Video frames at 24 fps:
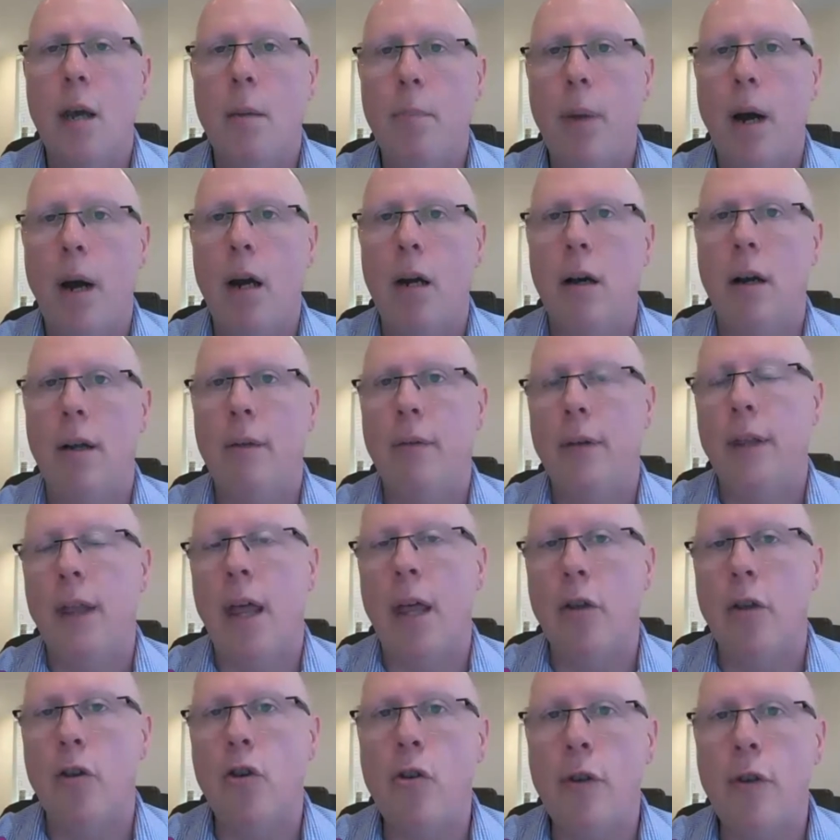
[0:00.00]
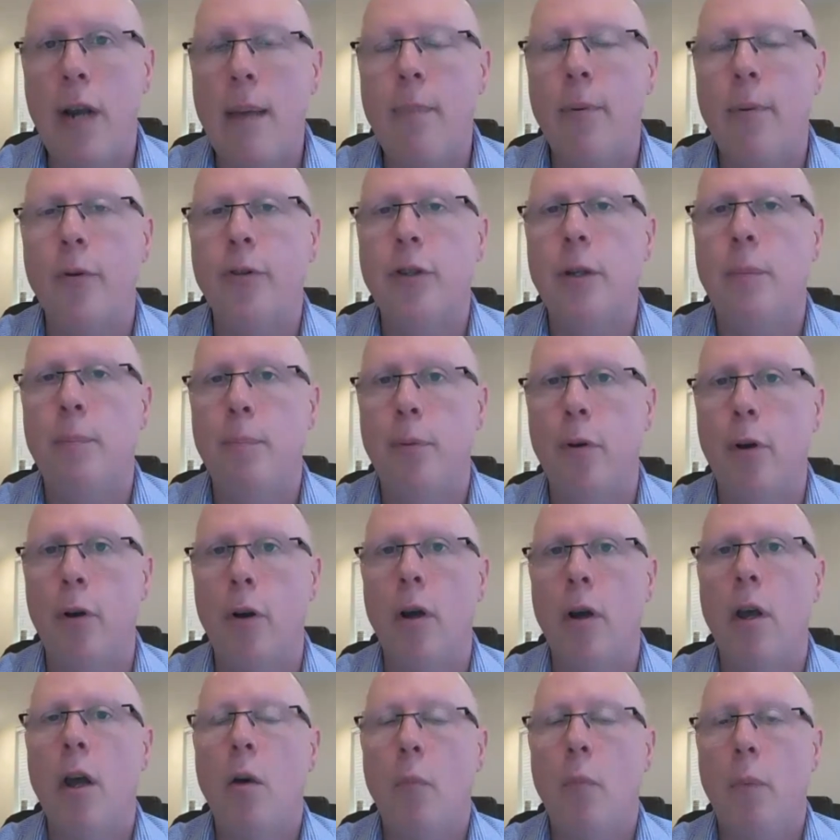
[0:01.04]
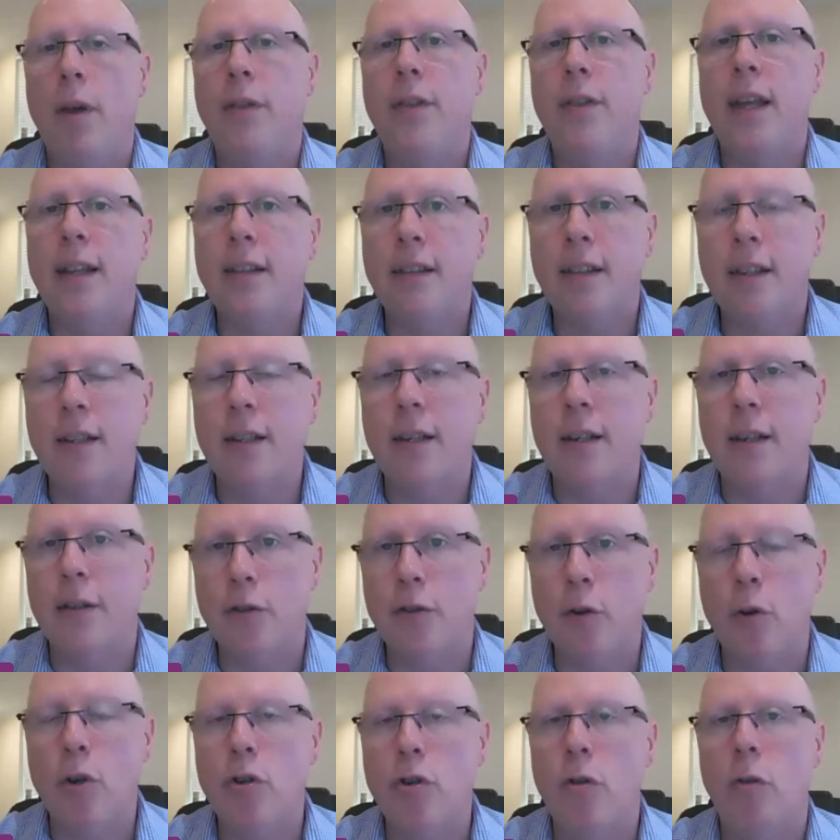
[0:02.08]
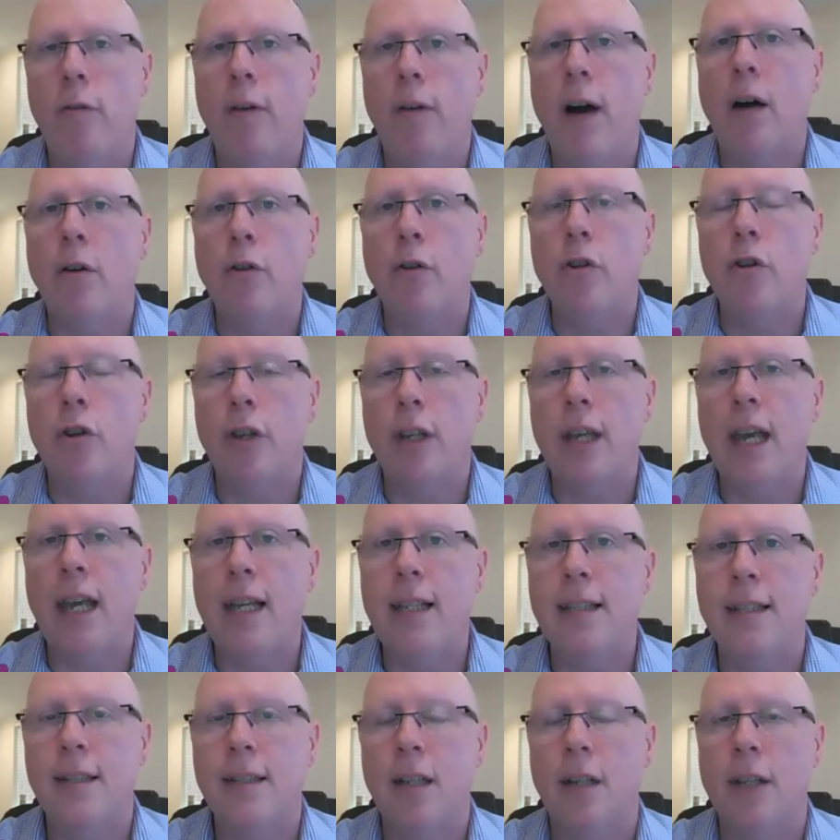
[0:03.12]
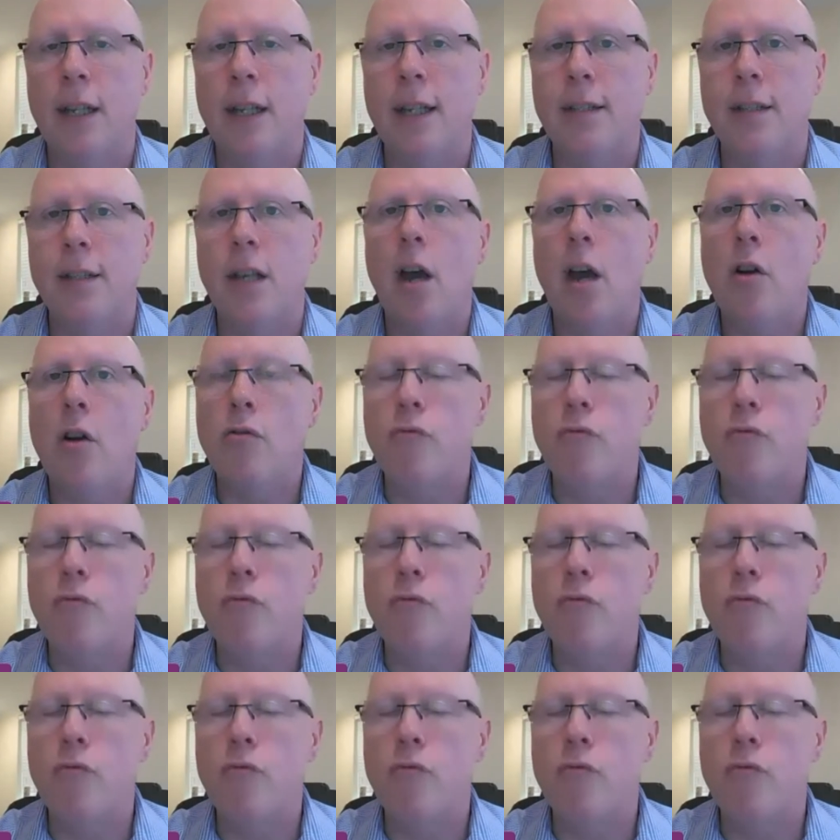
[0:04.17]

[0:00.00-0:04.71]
part that you're able to put within social value case studies,